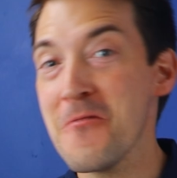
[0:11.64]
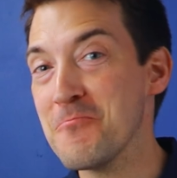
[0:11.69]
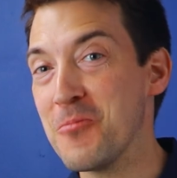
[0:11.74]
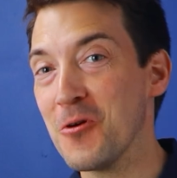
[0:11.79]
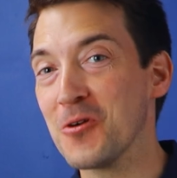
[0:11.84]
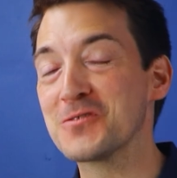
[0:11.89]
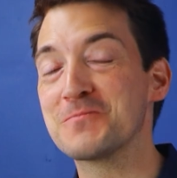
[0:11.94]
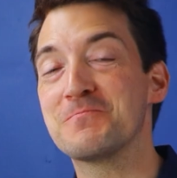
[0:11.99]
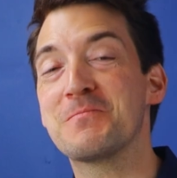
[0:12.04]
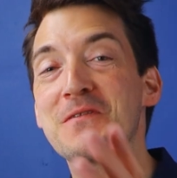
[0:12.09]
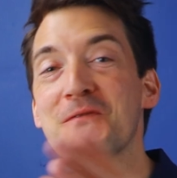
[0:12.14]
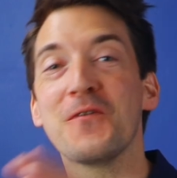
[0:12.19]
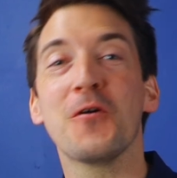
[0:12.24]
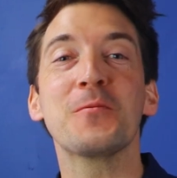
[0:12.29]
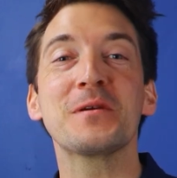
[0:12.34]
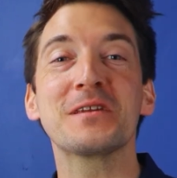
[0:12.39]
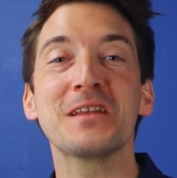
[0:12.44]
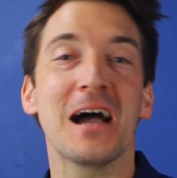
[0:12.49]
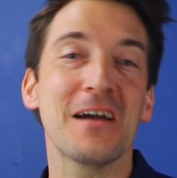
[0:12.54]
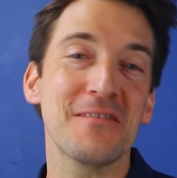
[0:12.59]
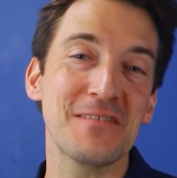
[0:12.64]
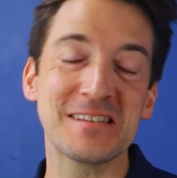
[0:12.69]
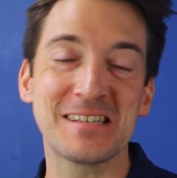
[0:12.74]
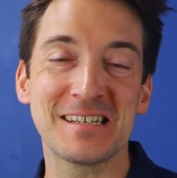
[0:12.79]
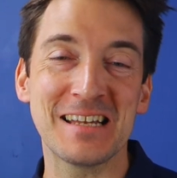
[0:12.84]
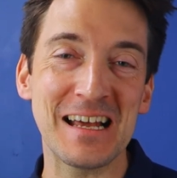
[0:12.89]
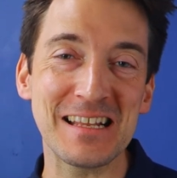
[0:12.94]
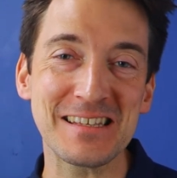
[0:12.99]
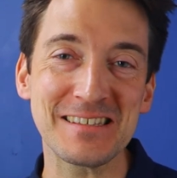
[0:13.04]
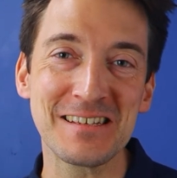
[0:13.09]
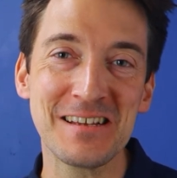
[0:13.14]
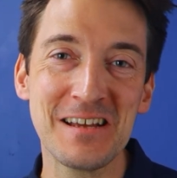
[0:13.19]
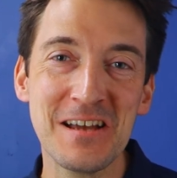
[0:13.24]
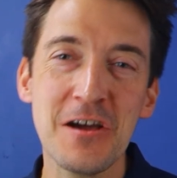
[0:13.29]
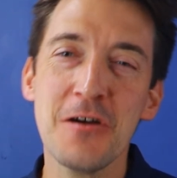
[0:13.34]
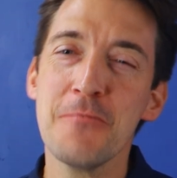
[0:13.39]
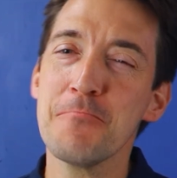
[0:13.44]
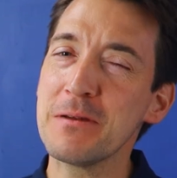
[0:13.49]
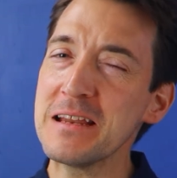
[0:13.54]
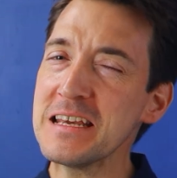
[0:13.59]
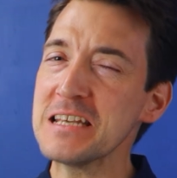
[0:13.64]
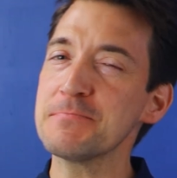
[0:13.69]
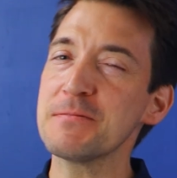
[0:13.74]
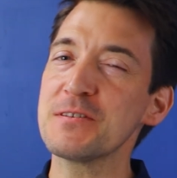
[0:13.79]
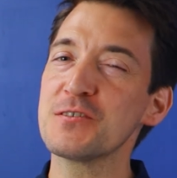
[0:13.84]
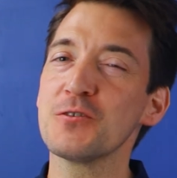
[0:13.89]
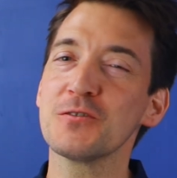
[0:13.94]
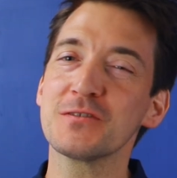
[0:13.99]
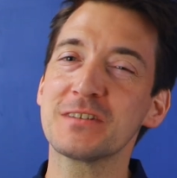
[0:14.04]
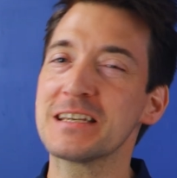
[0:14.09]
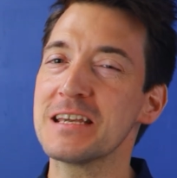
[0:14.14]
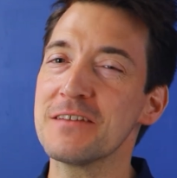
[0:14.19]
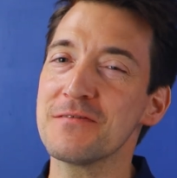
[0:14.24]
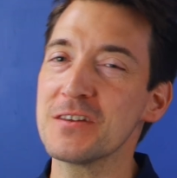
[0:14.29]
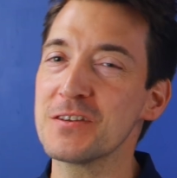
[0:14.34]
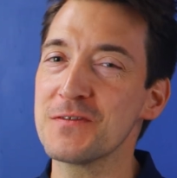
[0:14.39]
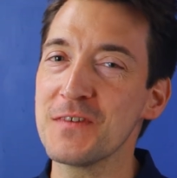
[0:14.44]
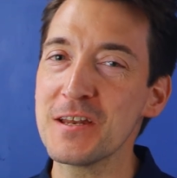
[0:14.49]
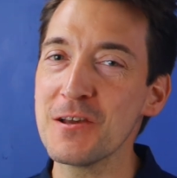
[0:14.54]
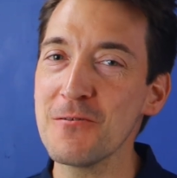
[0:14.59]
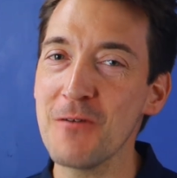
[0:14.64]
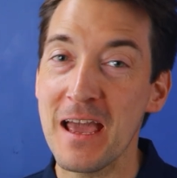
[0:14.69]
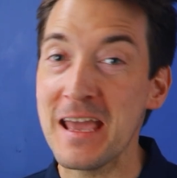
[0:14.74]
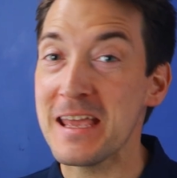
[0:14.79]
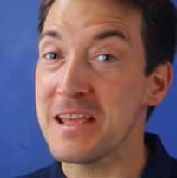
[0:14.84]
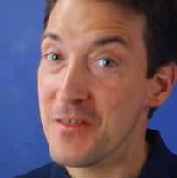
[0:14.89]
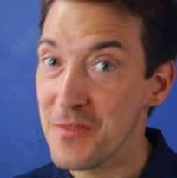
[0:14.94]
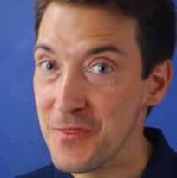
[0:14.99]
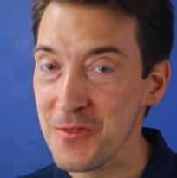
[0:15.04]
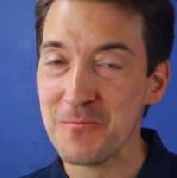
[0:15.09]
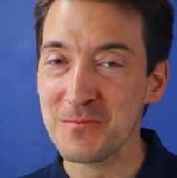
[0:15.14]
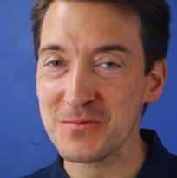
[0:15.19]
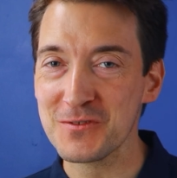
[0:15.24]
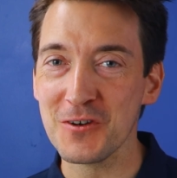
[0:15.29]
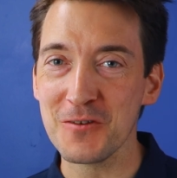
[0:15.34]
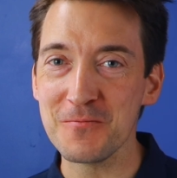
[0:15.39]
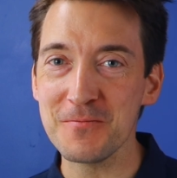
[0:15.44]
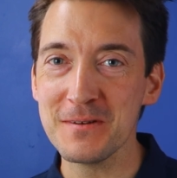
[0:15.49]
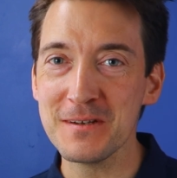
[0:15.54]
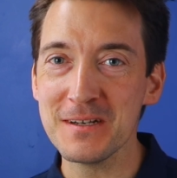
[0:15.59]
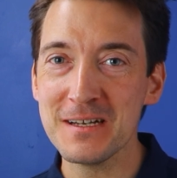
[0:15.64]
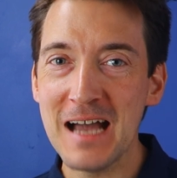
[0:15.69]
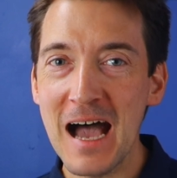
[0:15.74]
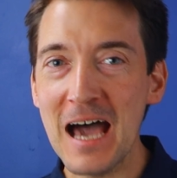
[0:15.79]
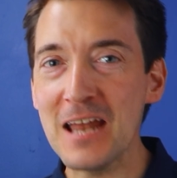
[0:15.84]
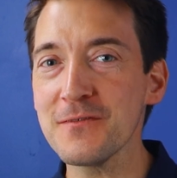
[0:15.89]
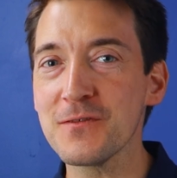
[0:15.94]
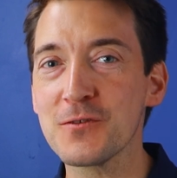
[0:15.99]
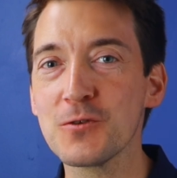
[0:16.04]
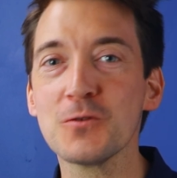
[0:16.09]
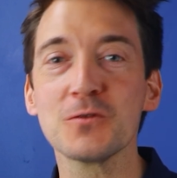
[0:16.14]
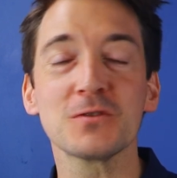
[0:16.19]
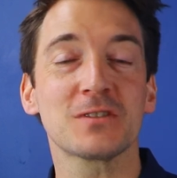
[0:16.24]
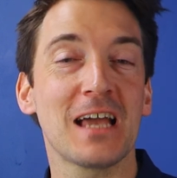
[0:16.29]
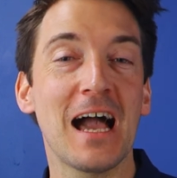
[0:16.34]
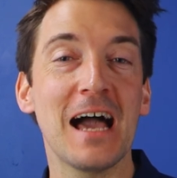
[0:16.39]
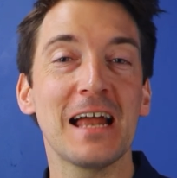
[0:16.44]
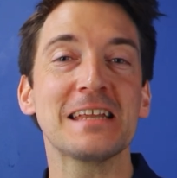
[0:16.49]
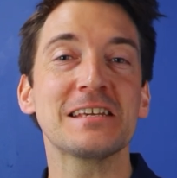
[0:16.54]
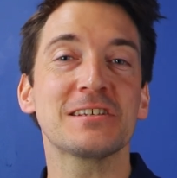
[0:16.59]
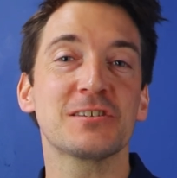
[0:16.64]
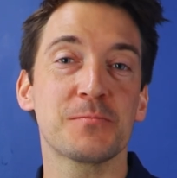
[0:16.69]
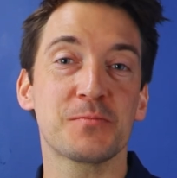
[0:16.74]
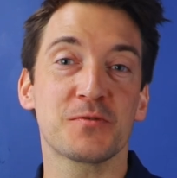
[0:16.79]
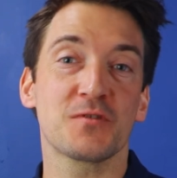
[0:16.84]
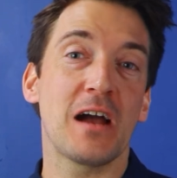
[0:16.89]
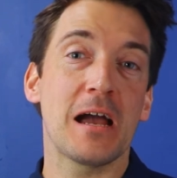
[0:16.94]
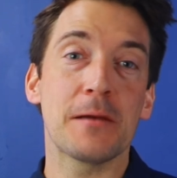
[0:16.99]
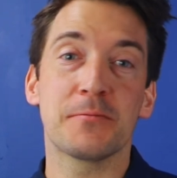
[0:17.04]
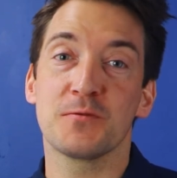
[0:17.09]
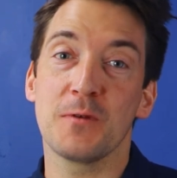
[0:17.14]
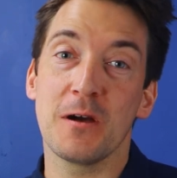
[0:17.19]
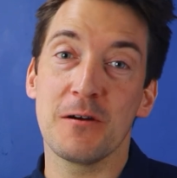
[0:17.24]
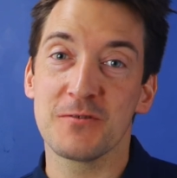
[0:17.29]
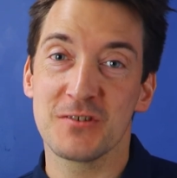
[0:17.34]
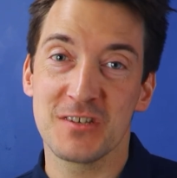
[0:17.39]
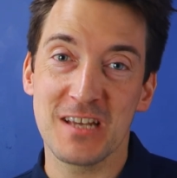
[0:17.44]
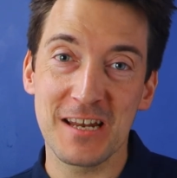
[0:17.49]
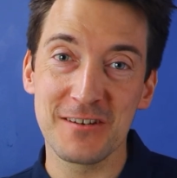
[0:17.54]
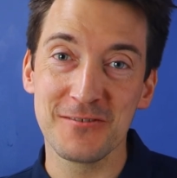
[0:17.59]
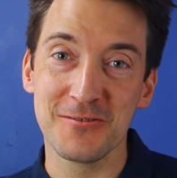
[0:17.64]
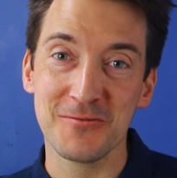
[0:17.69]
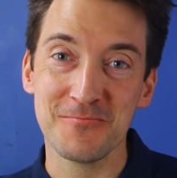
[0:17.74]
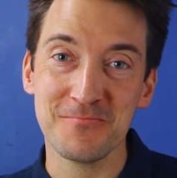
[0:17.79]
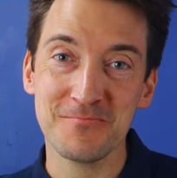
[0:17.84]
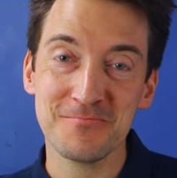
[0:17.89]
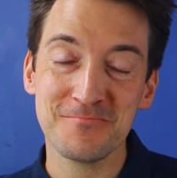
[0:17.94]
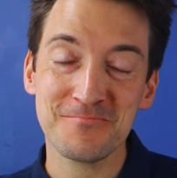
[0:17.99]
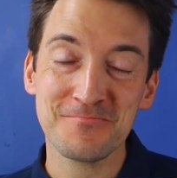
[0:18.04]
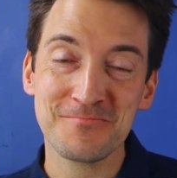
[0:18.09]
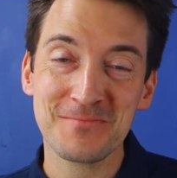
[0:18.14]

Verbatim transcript: But before we dive into that, please be sure to give this video a thumbs up and of course kindly subscribe to our channel.